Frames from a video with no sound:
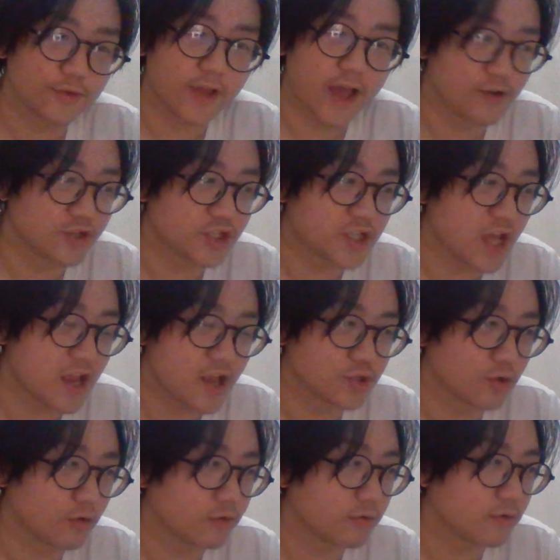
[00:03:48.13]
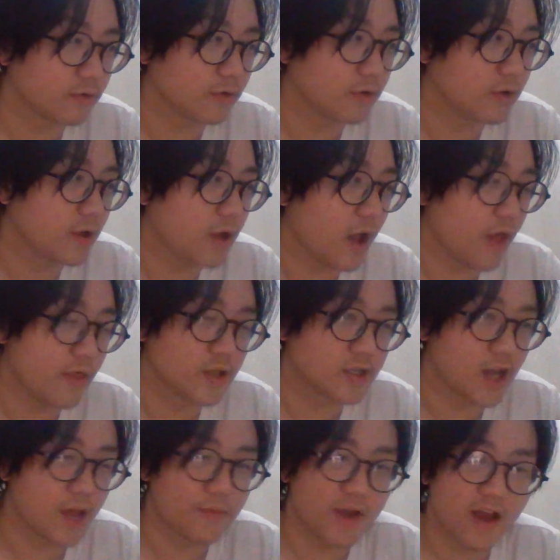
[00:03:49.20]
day and I was just 10 years old and then
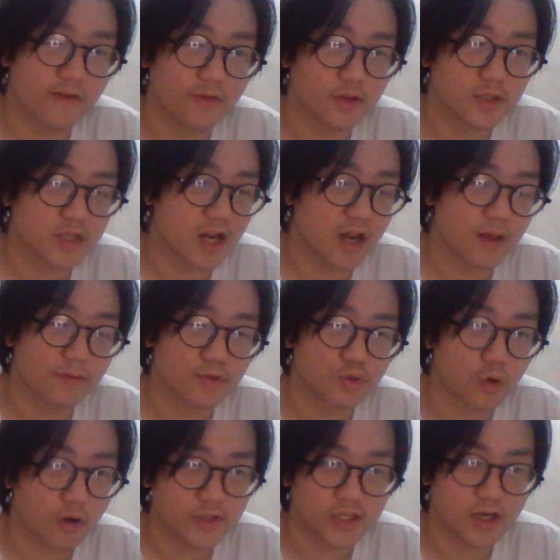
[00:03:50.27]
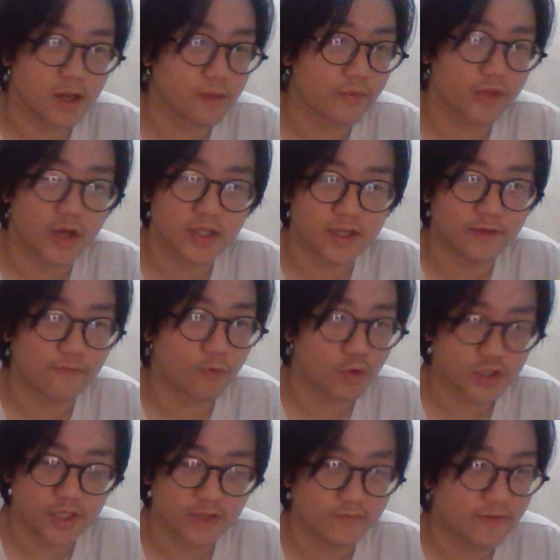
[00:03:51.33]
suddenly I'm 11, suddenly I'm 12, suddenly I'm 13,
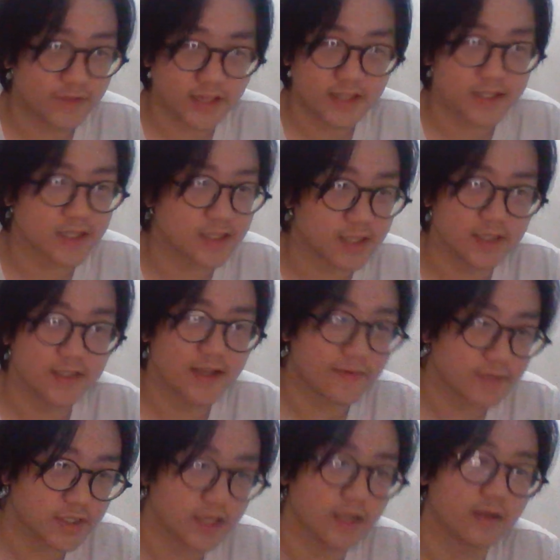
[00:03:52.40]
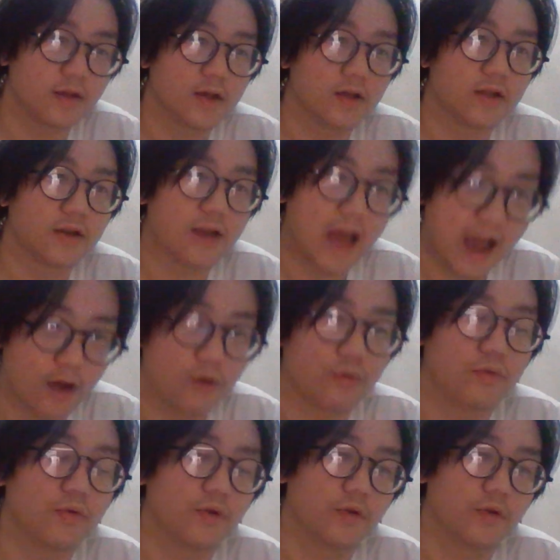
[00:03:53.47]
14, 15, 16, 17, now